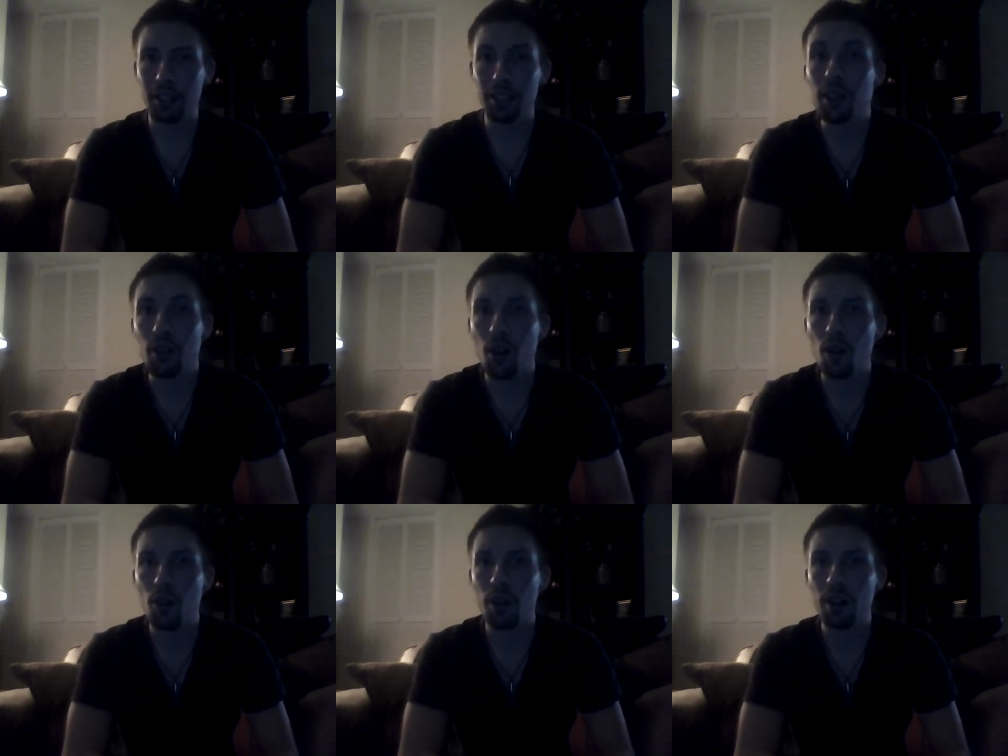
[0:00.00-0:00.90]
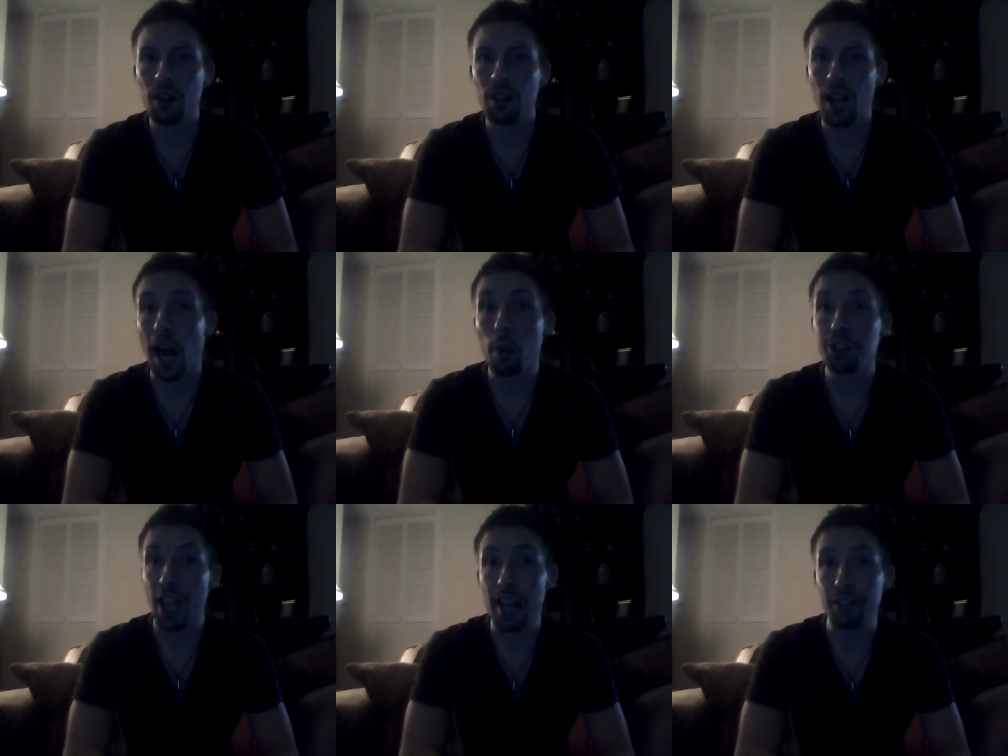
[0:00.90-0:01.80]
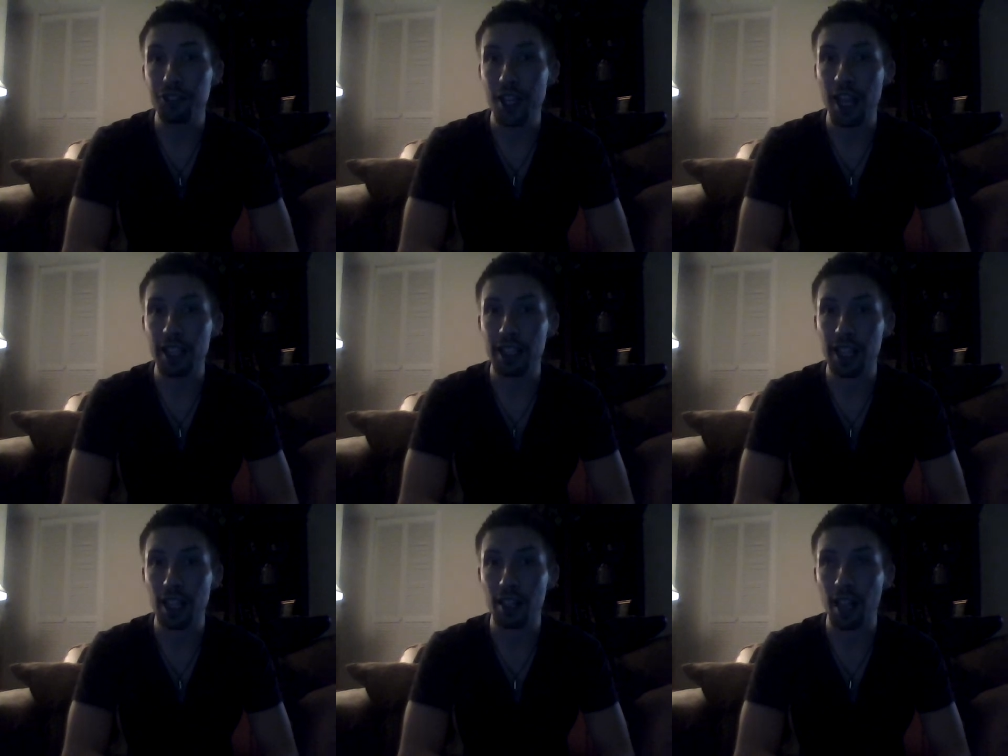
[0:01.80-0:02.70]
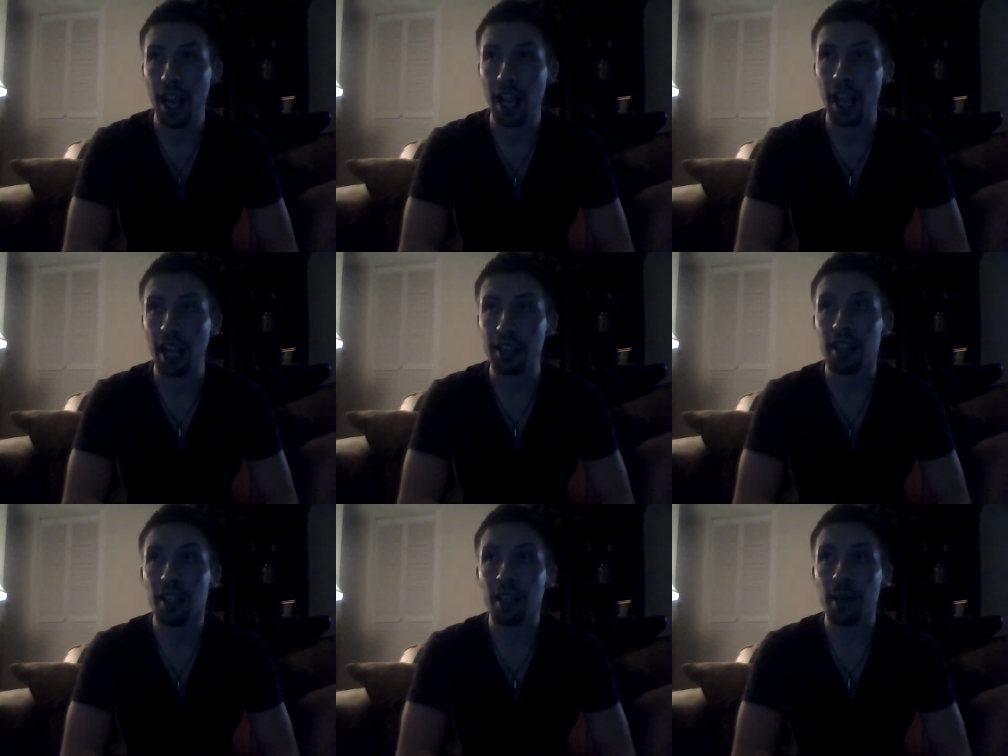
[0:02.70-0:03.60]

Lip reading: You who? I was kind of standing here, and